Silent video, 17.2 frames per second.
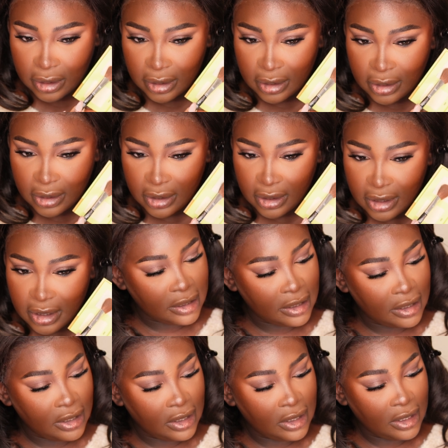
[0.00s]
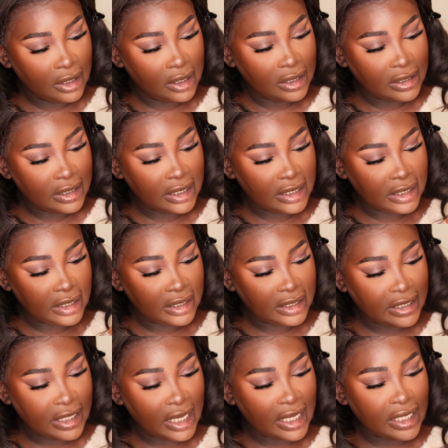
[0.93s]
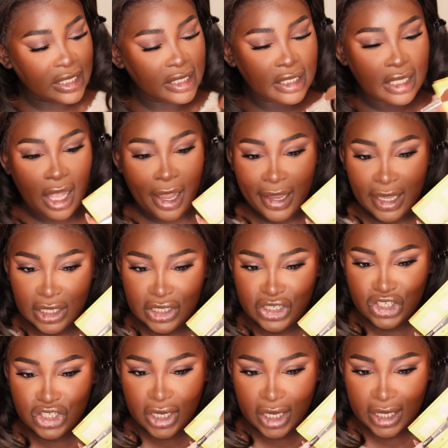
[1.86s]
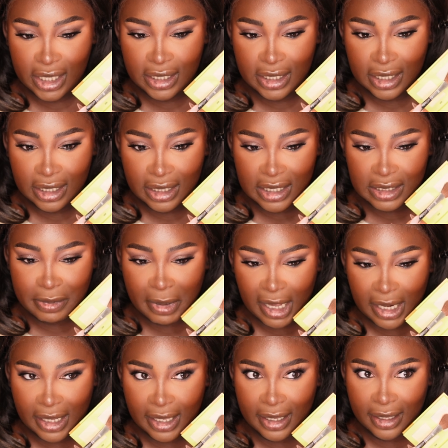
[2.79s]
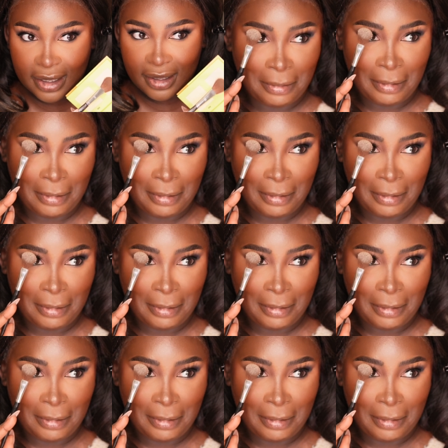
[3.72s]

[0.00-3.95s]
It's a second lightest shade in this palette.